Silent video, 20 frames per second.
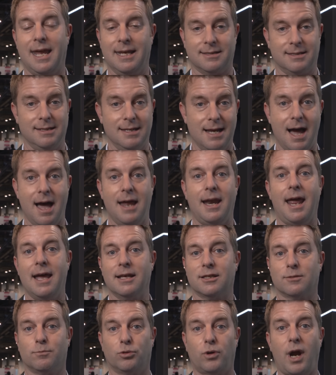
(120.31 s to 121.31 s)
It's not
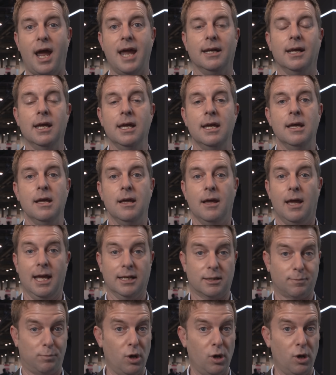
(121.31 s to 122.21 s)
as bright. It's